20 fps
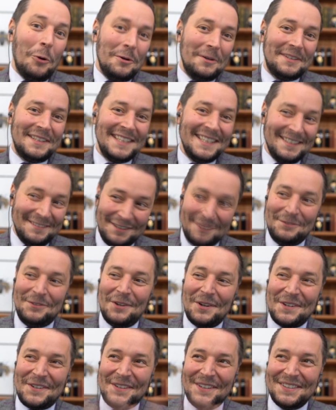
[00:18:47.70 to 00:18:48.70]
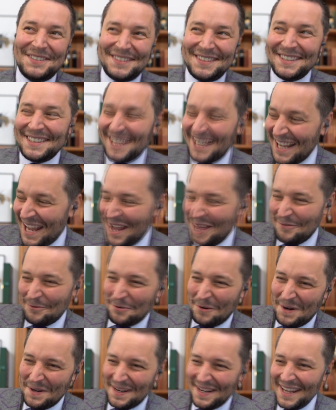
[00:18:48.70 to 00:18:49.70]
Currently, if you're interested, I
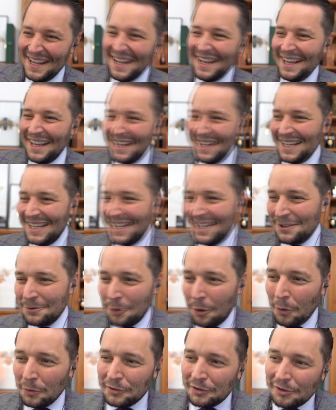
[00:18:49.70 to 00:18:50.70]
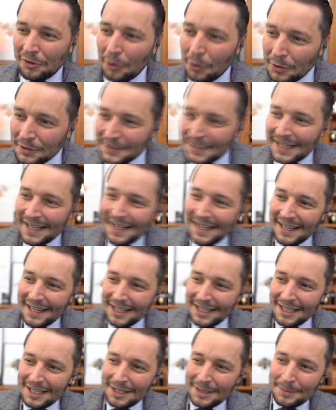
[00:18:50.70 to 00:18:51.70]
have one in rose gold,
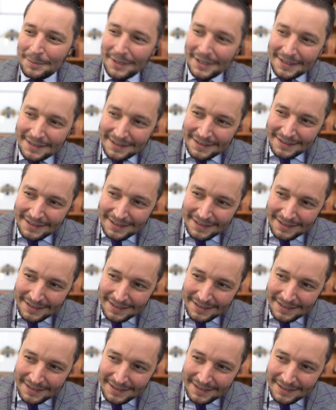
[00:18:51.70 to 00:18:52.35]
but